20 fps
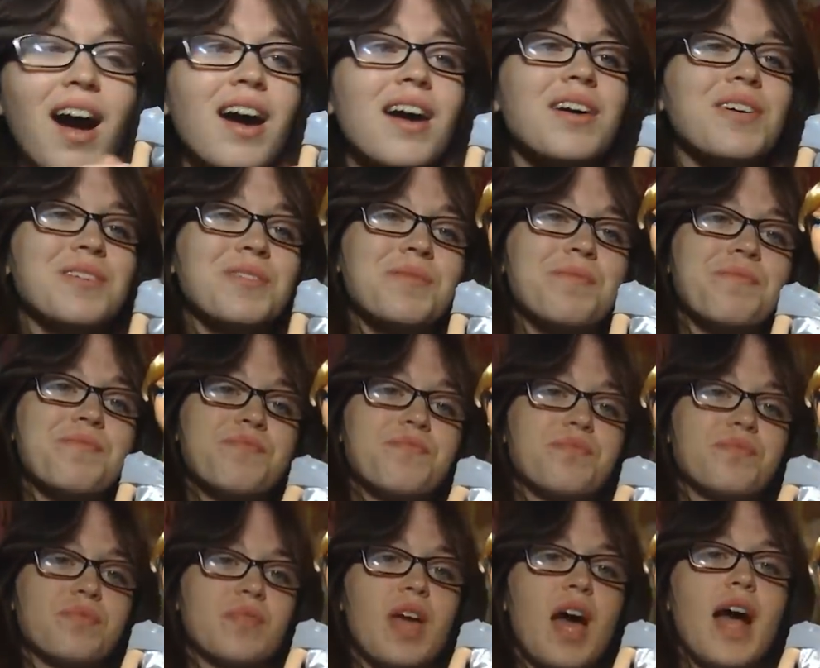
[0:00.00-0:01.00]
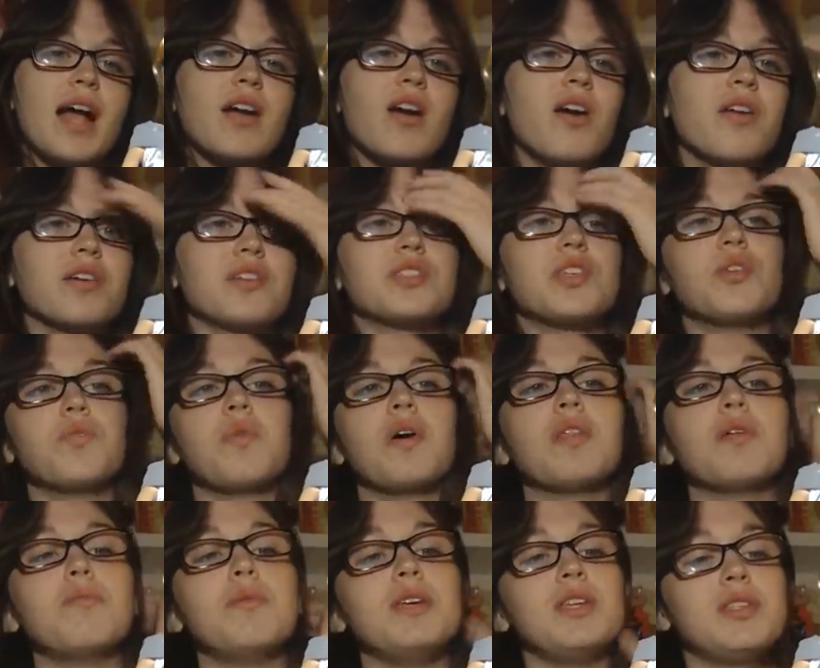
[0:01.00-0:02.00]
Um, iconic
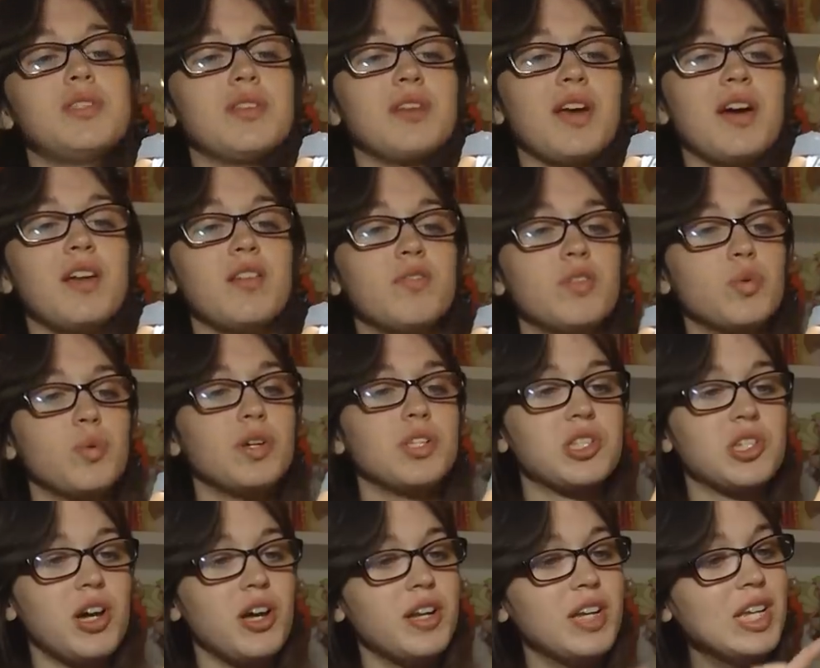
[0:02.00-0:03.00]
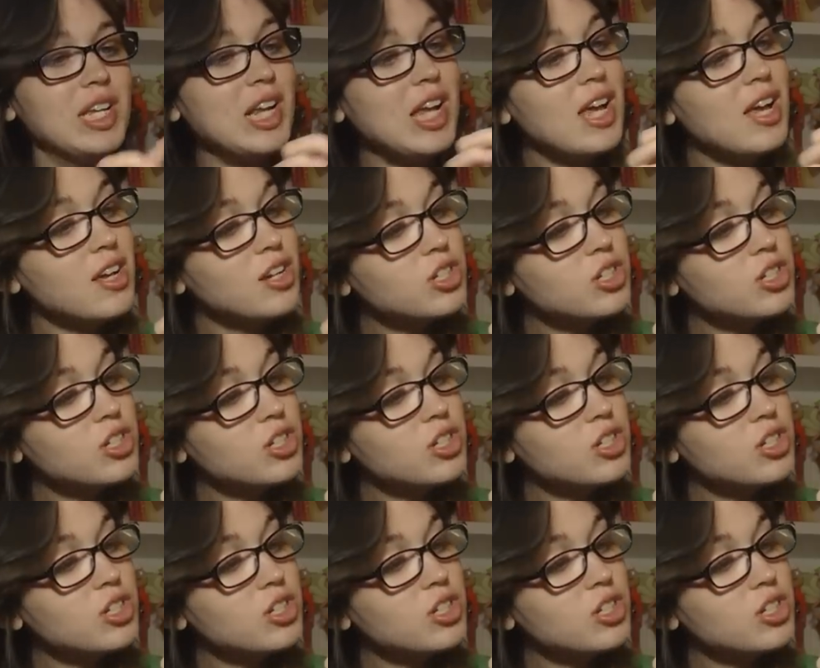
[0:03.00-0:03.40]
Cinderella piece and kind of a twist on it.